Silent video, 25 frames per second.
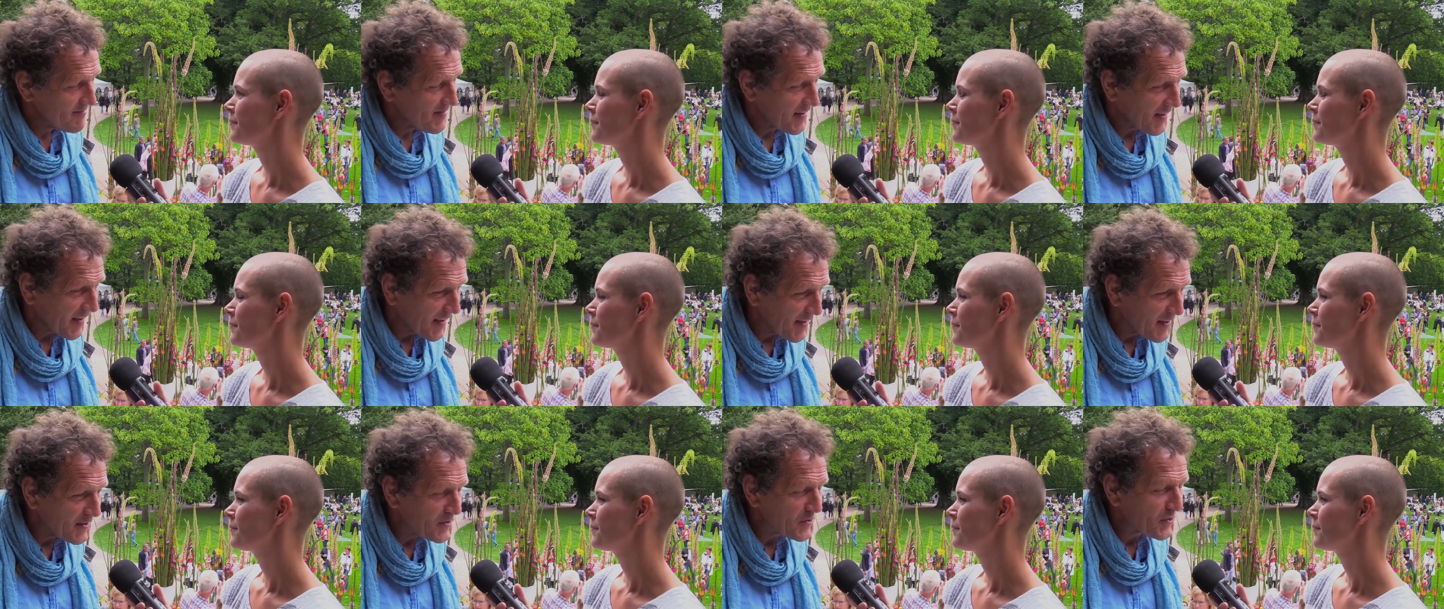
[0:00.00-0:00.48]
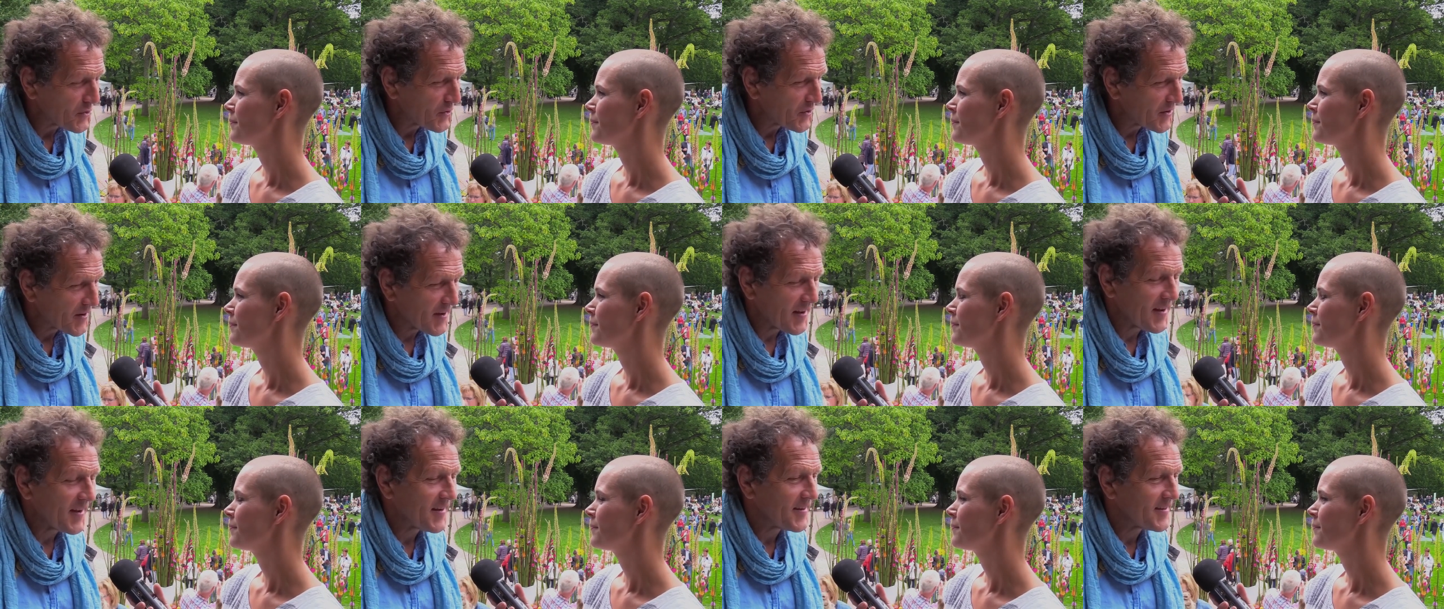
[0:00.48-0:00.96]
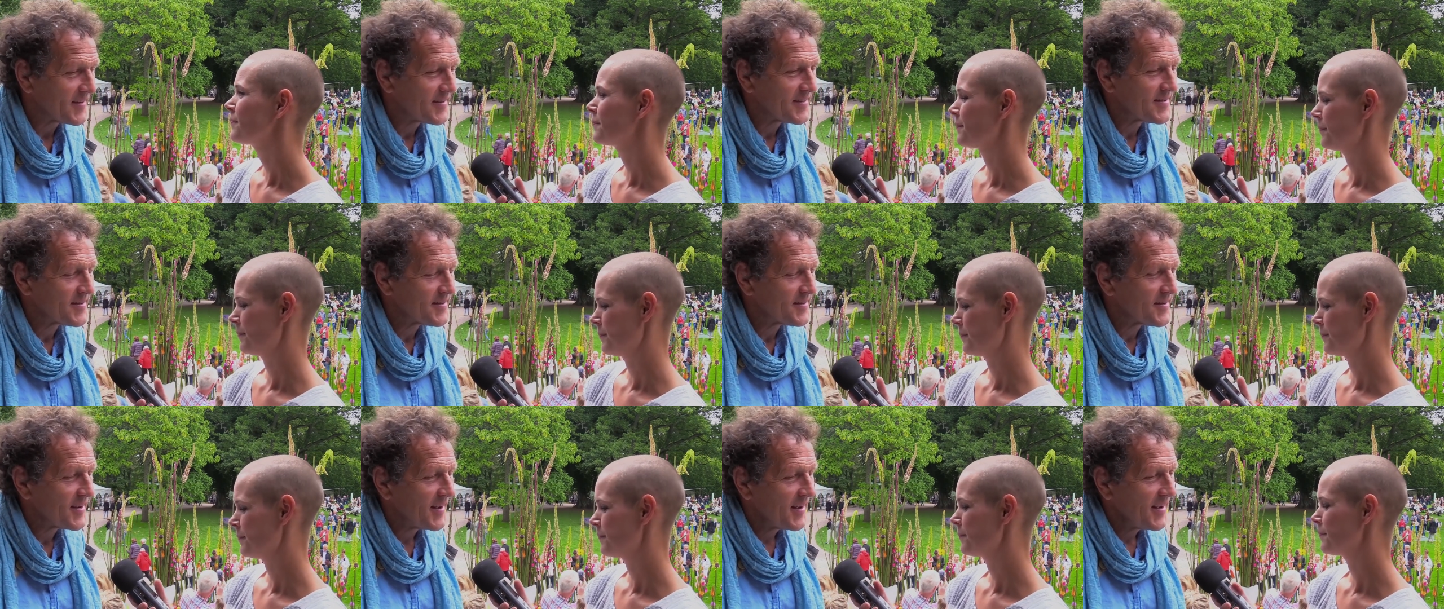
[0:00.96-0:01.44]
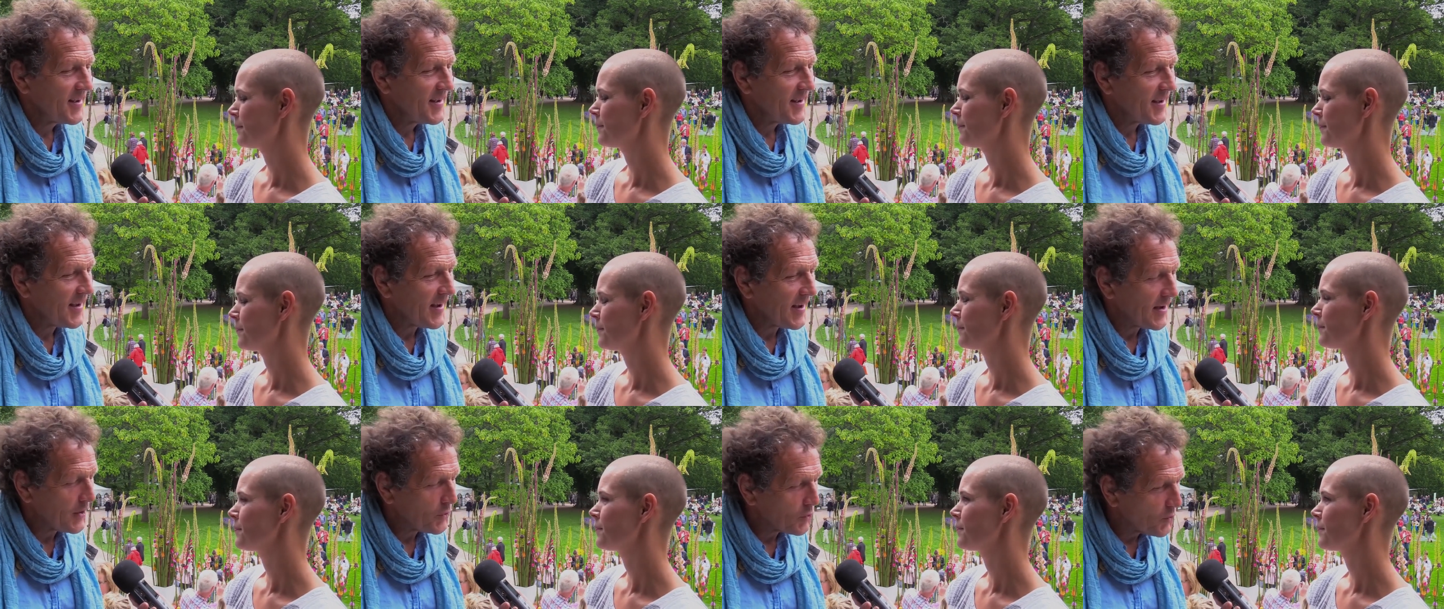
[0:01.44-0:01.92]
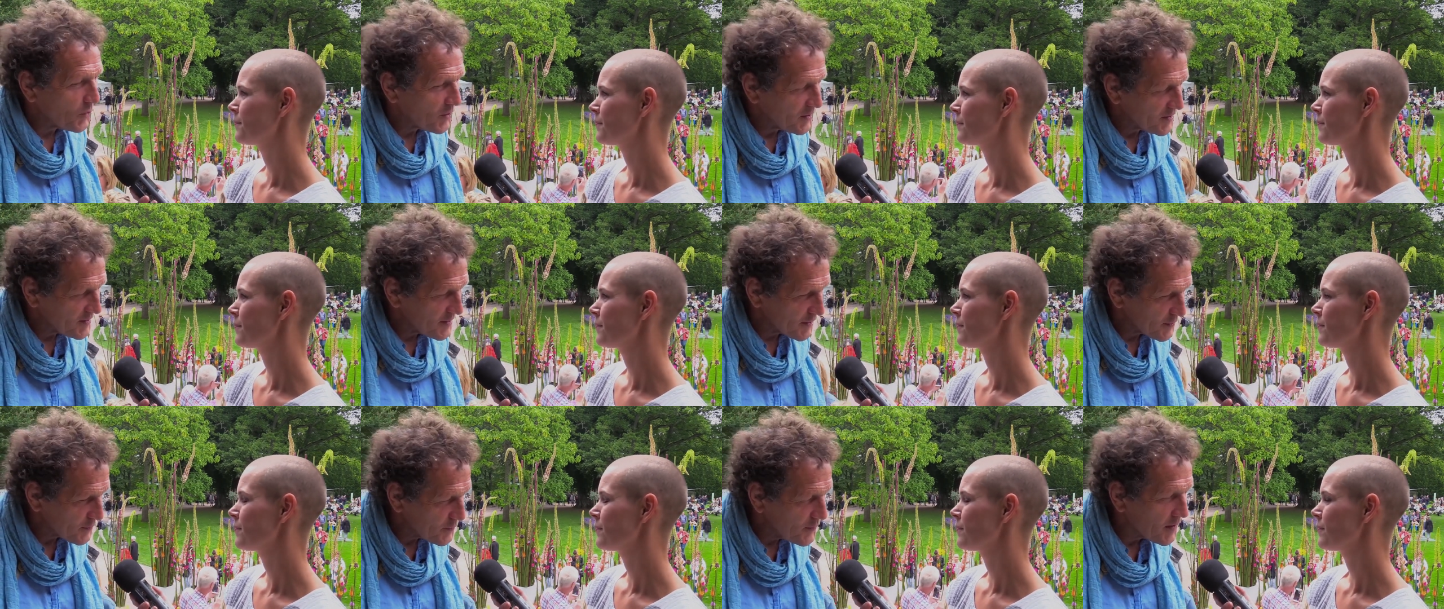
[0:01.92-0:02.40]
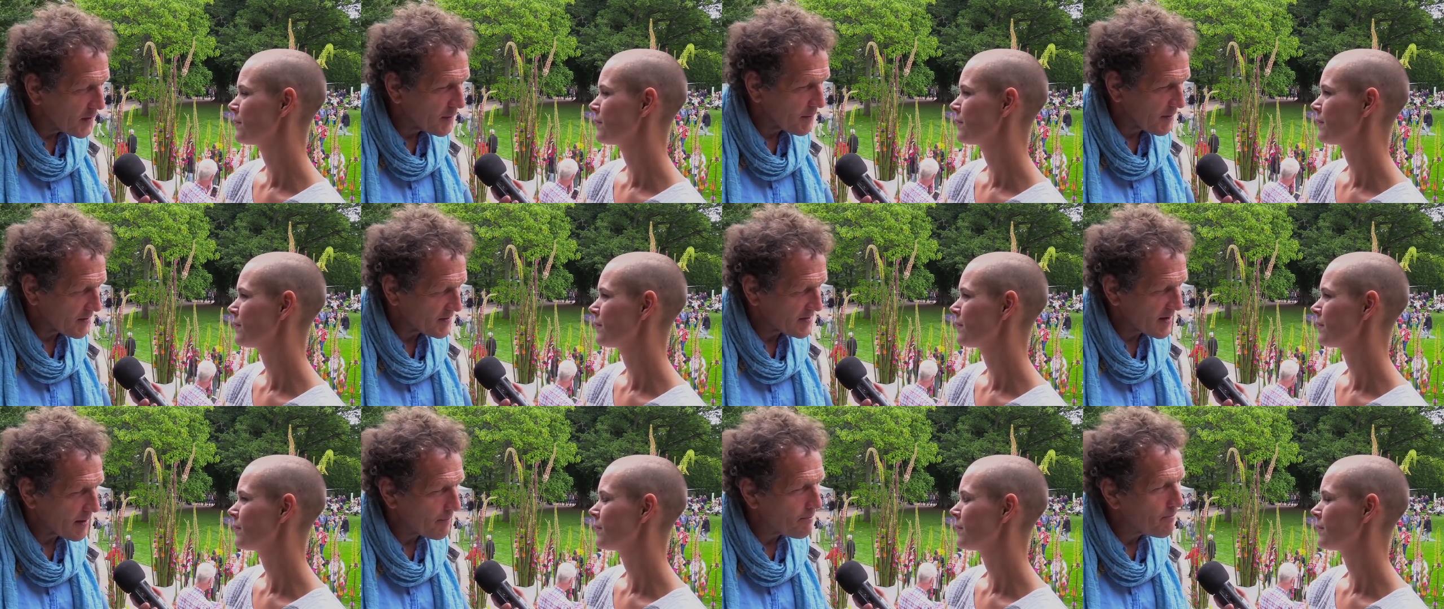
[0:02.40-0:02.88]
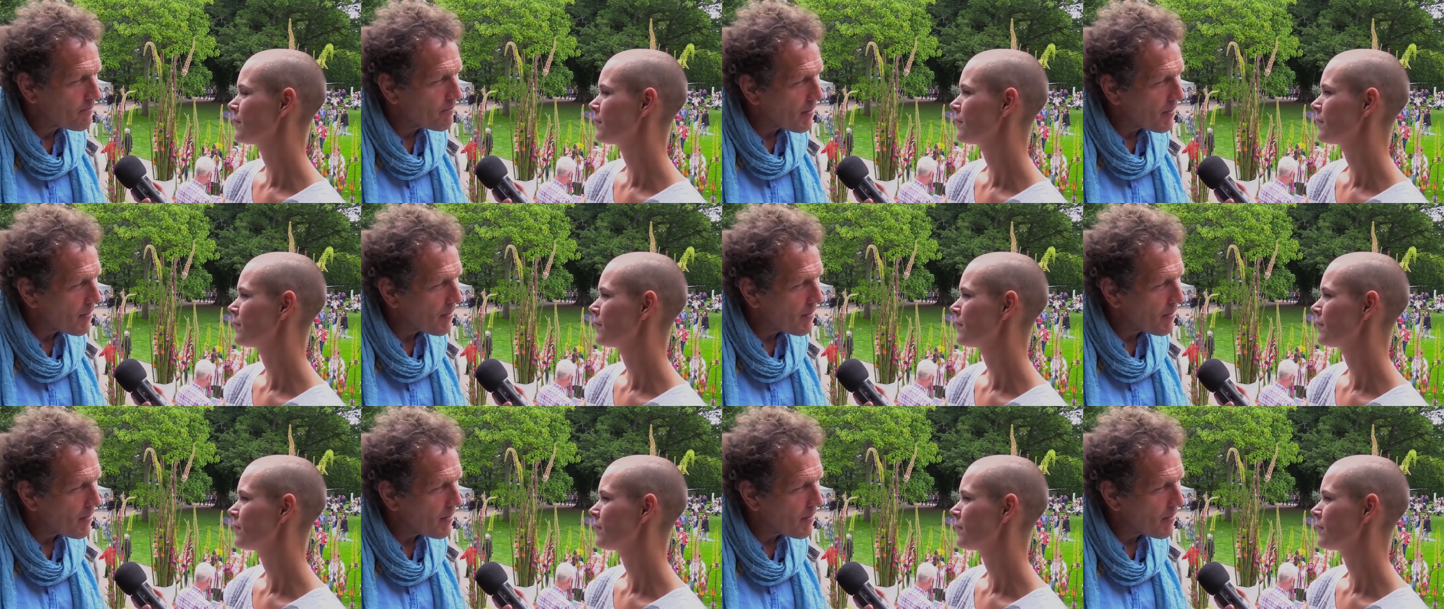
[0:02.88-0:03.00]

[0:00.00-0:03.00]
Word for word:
Speaker 1: heat, and, and it always does feel a bit sad.